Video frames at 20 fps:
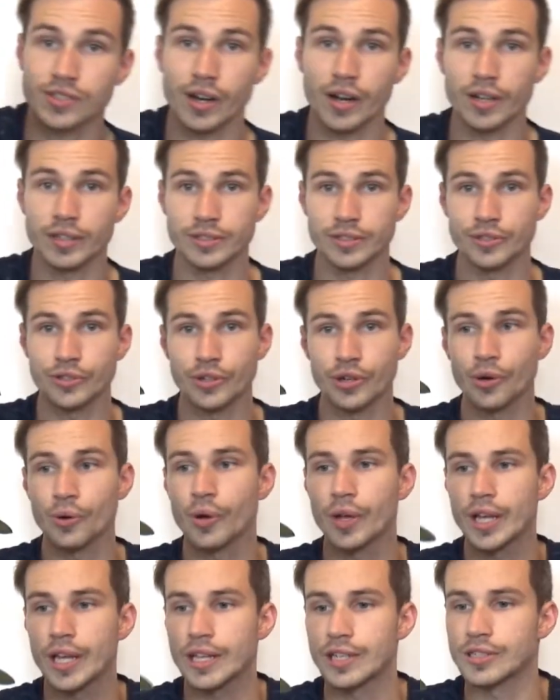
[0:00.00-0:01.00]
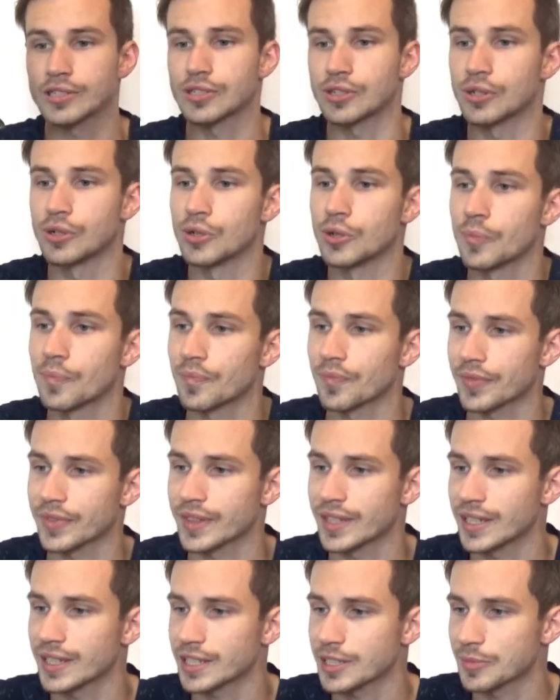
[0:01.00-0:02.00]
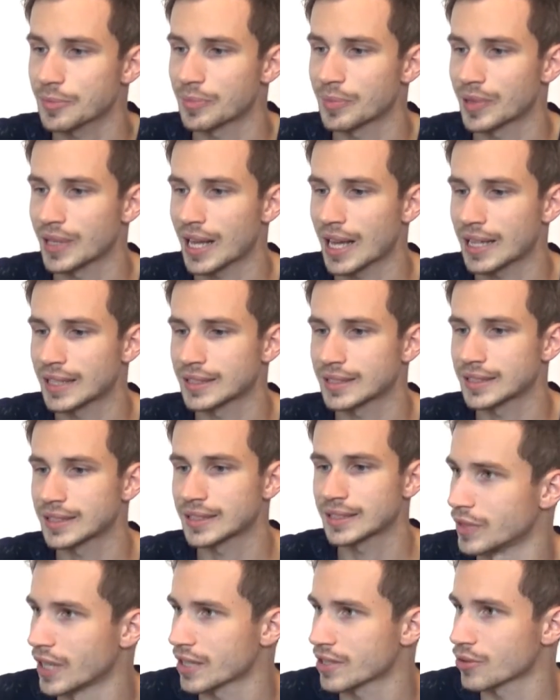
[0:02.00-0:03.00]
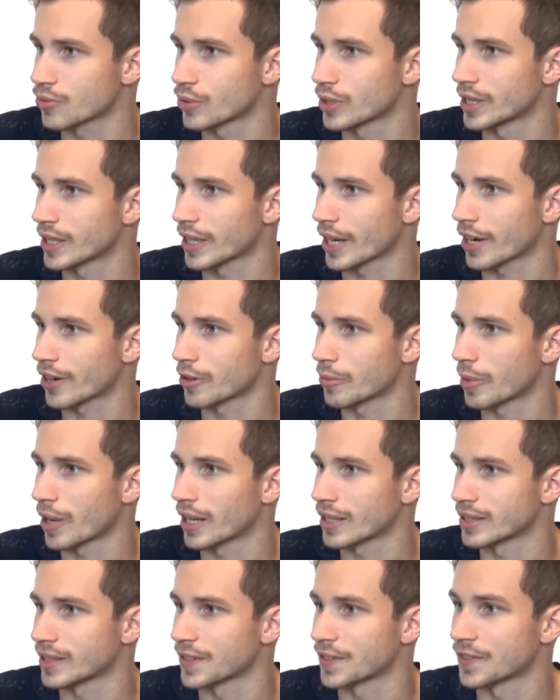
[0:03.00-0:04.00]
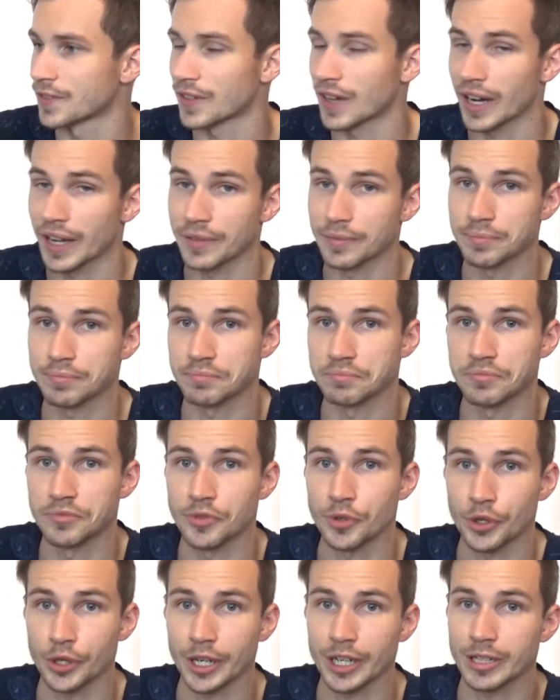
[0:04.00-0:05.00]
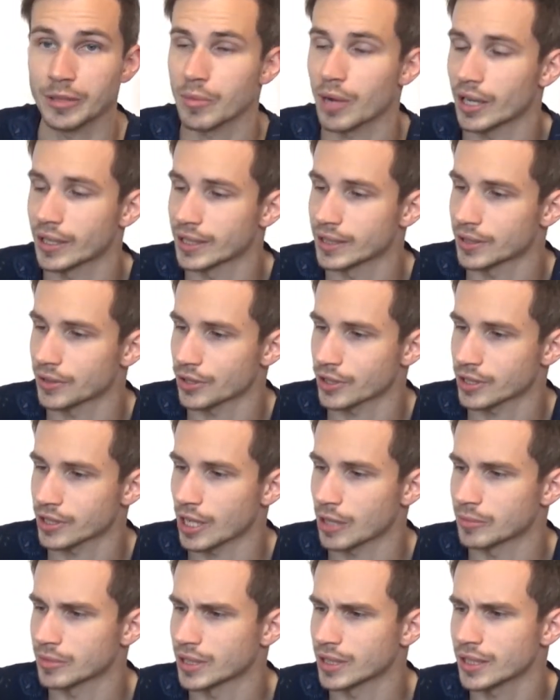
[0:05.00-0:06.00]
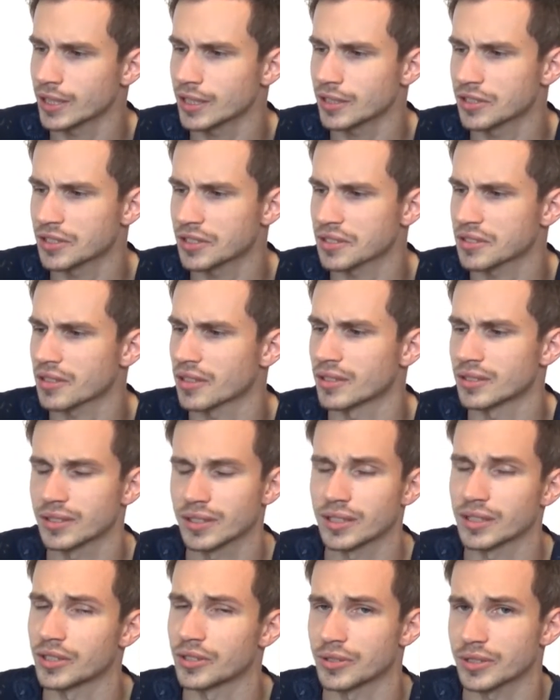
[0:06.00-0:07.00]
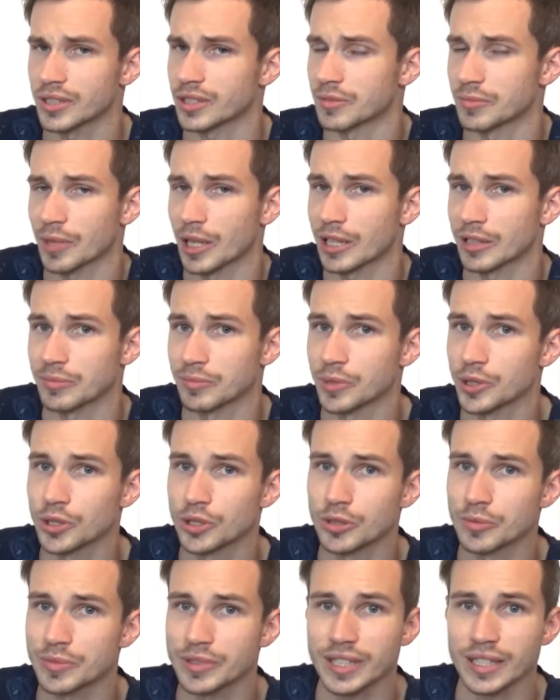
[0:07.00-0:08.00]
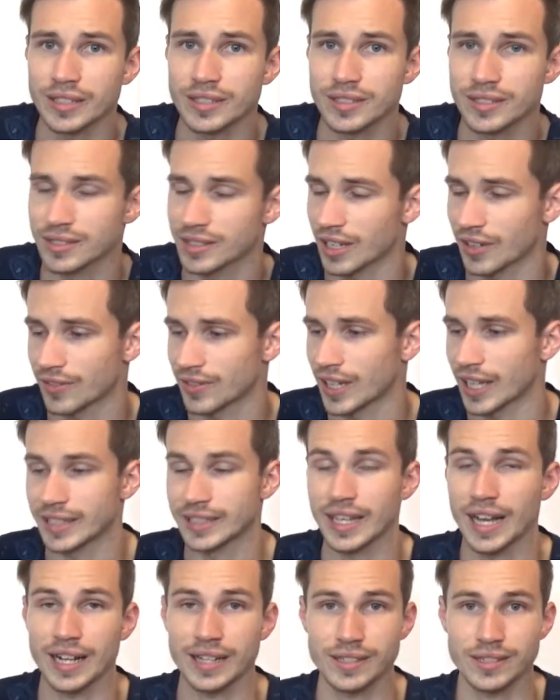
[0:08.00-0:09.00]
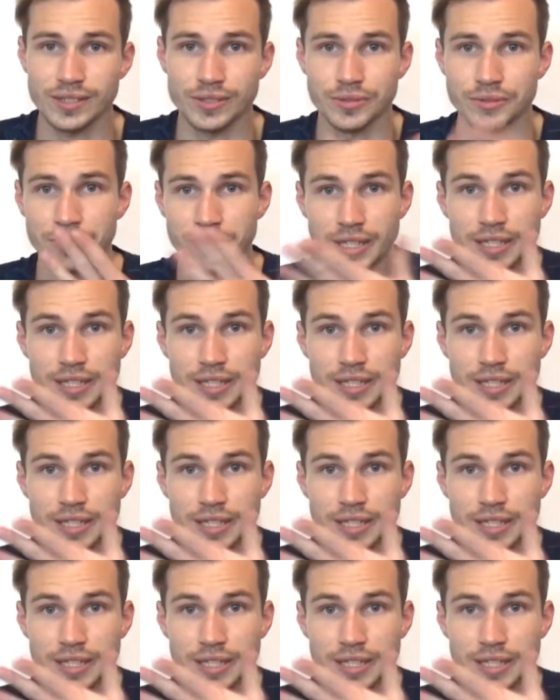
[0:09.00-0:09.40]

starting to grow. So this plant doesn't really care about if I forget about it or something. It just continues and then blooms and stuff like that. So